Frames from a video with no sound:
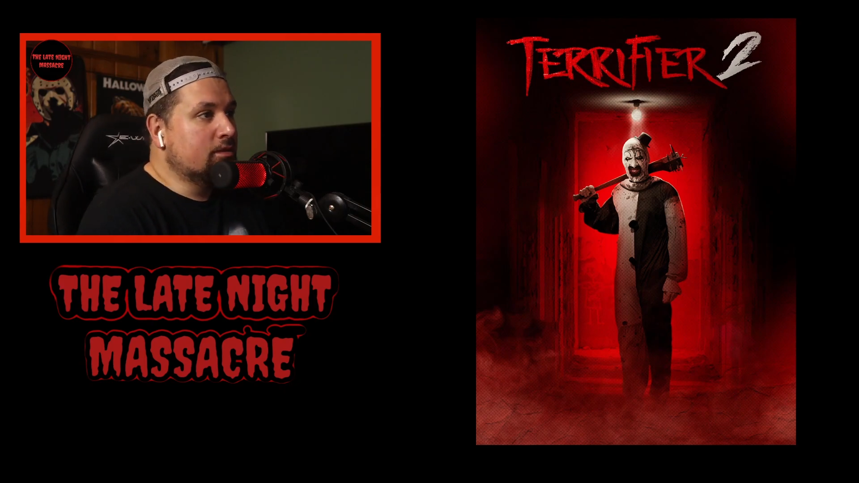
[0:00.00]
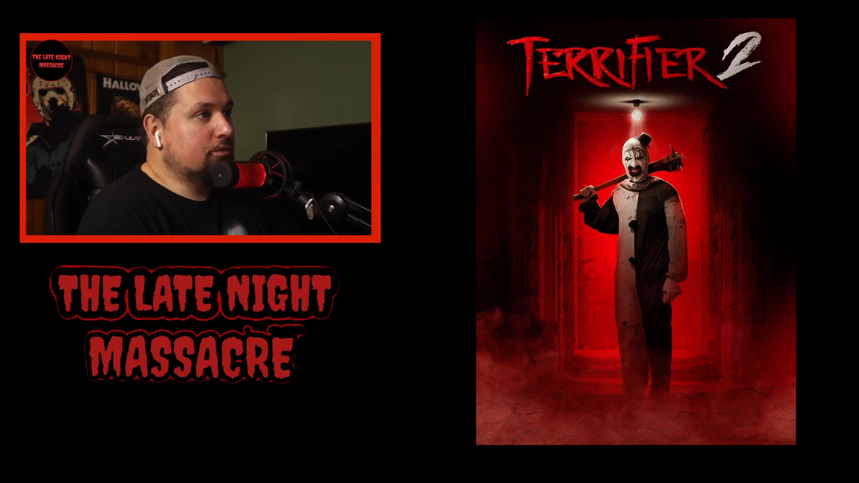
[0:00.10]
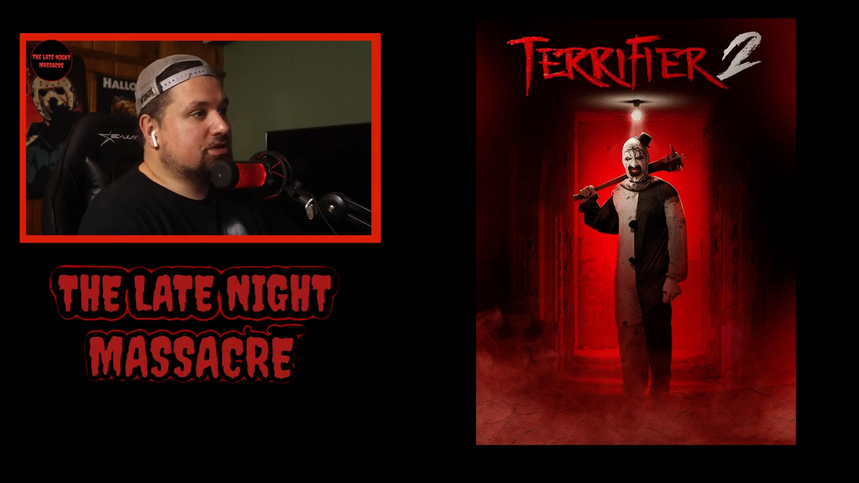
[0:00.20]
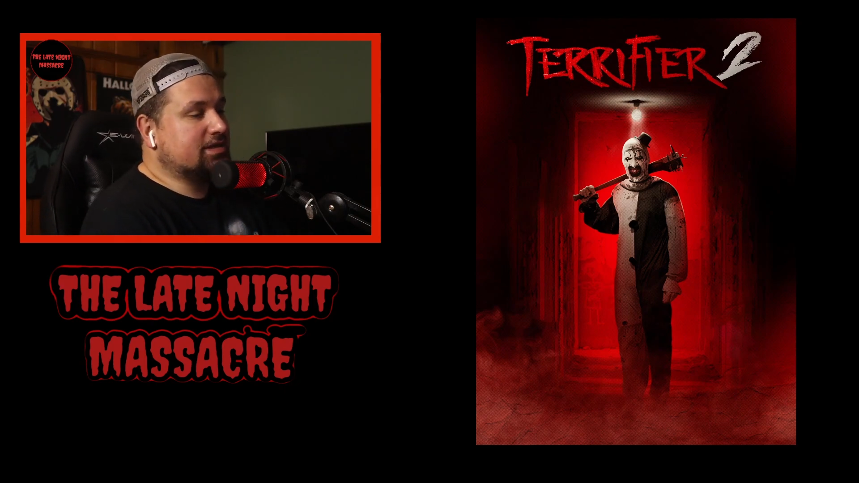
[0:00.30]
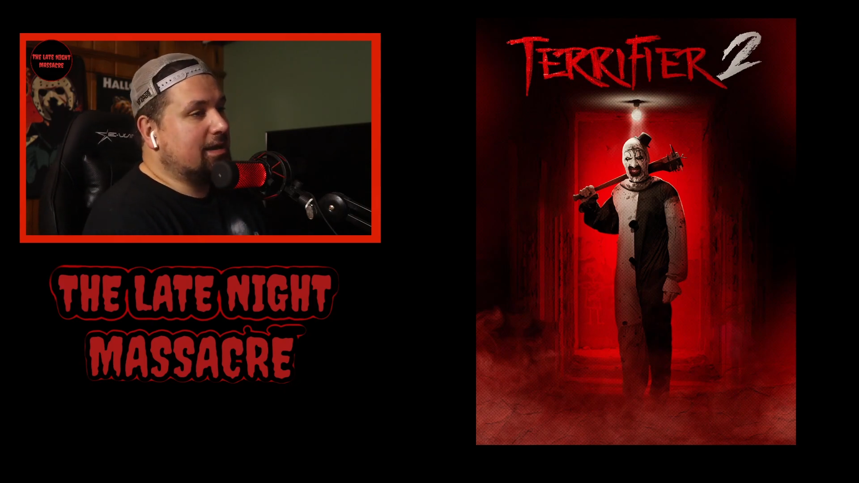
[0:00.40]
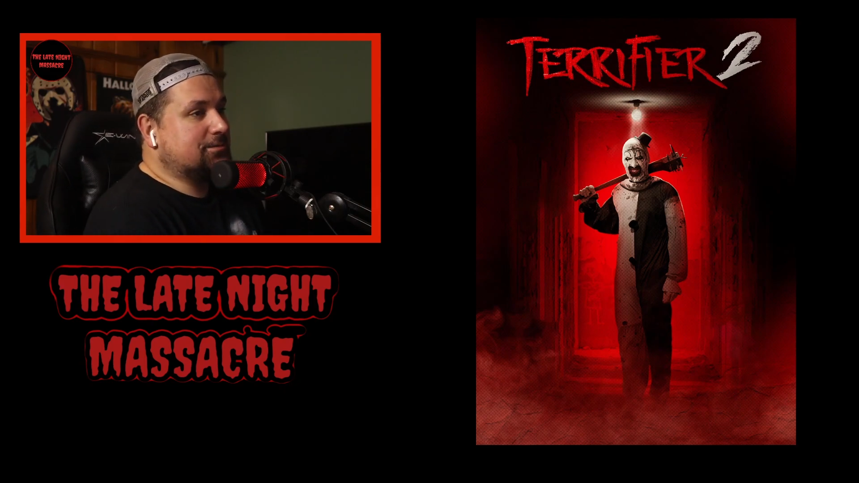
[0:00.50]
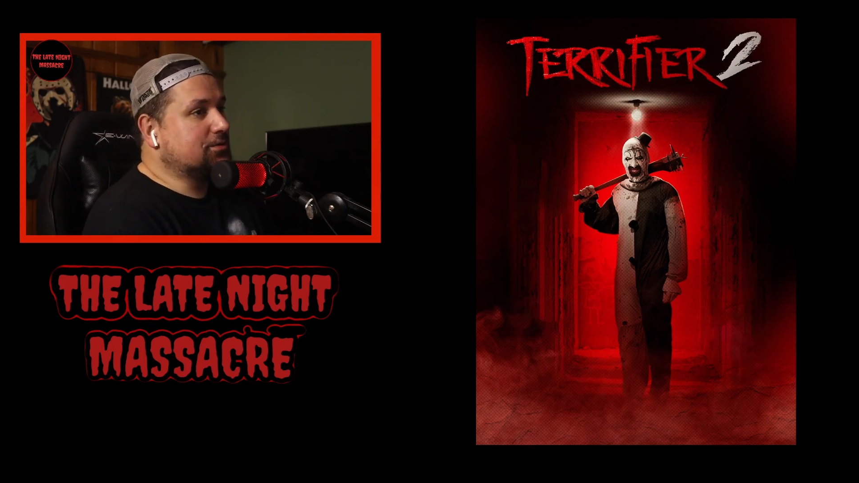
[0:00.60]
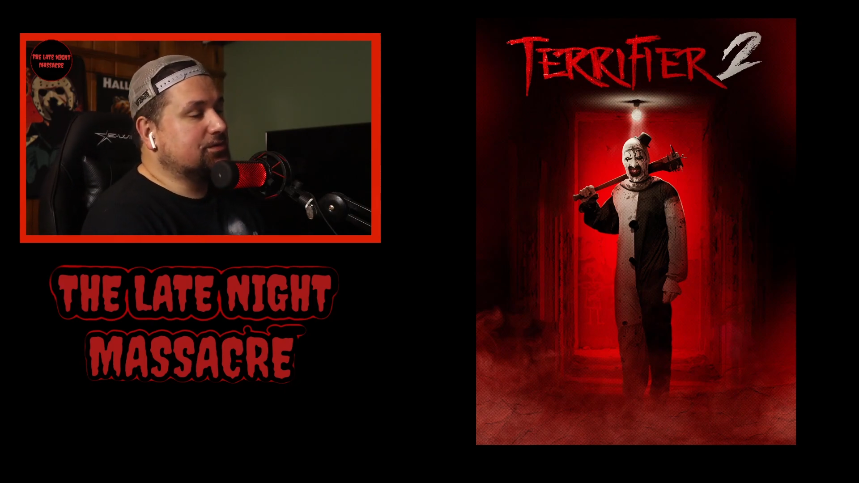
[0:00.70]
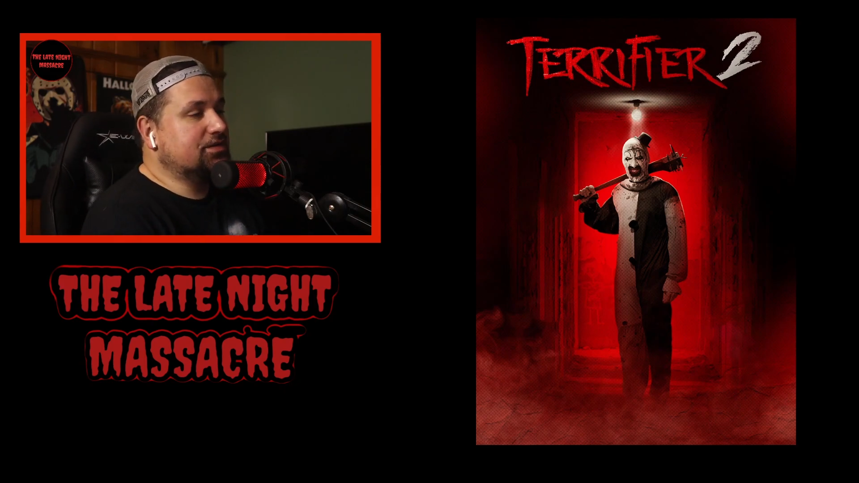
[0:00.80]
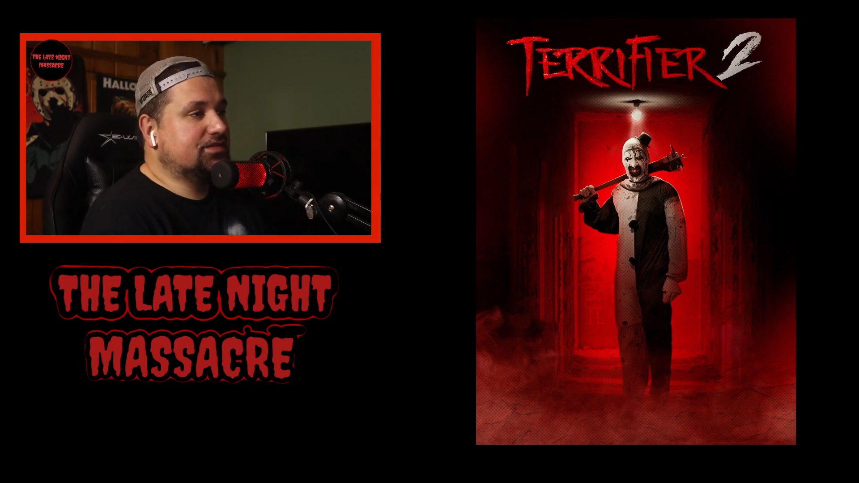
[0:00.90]
which is
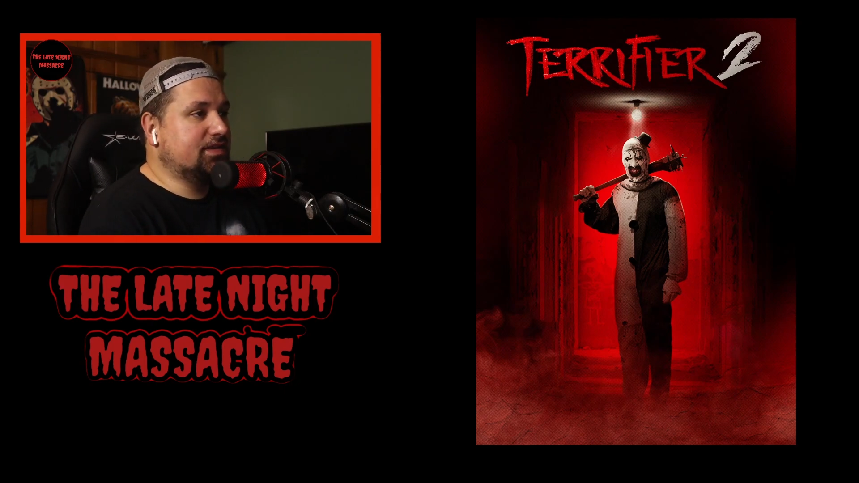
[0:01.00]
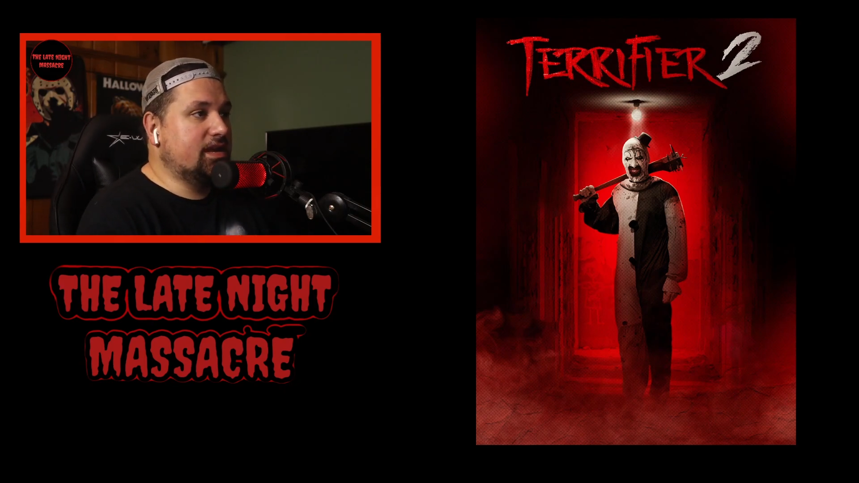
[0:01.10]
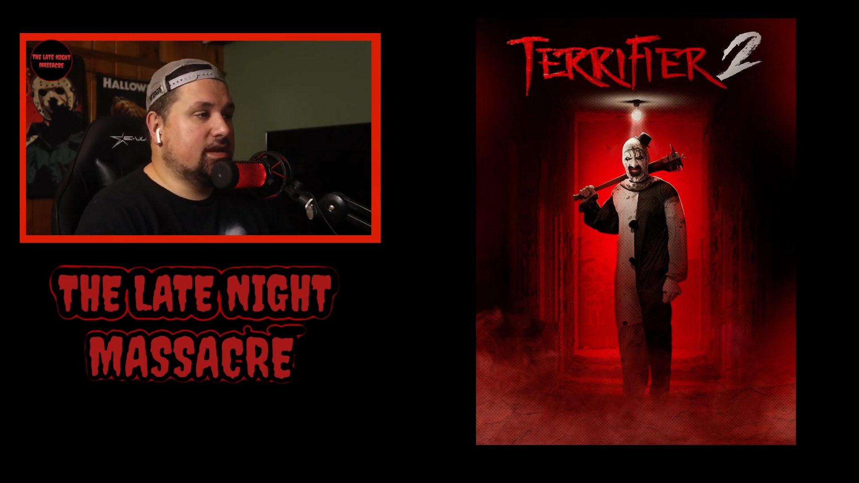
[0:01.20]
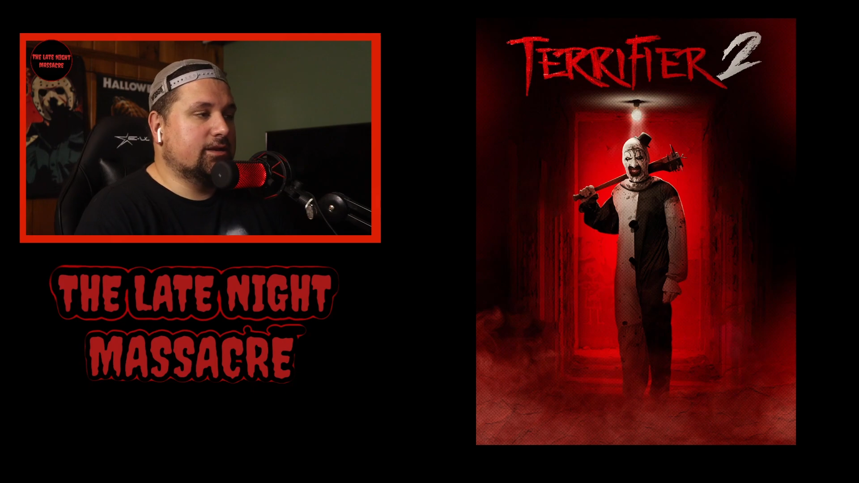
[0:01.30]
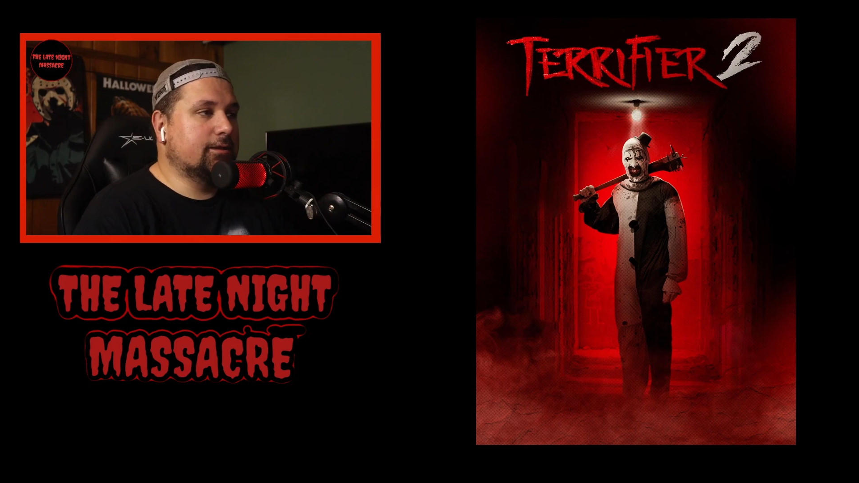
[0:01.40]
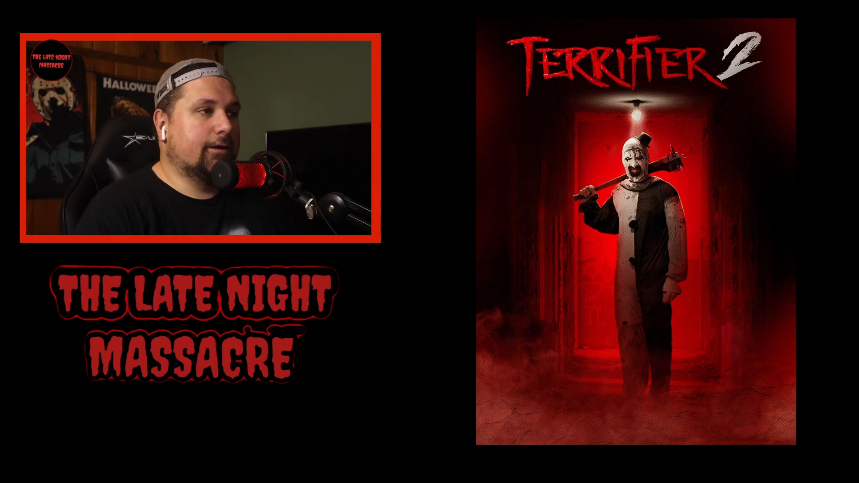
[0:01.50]
absolutely insane.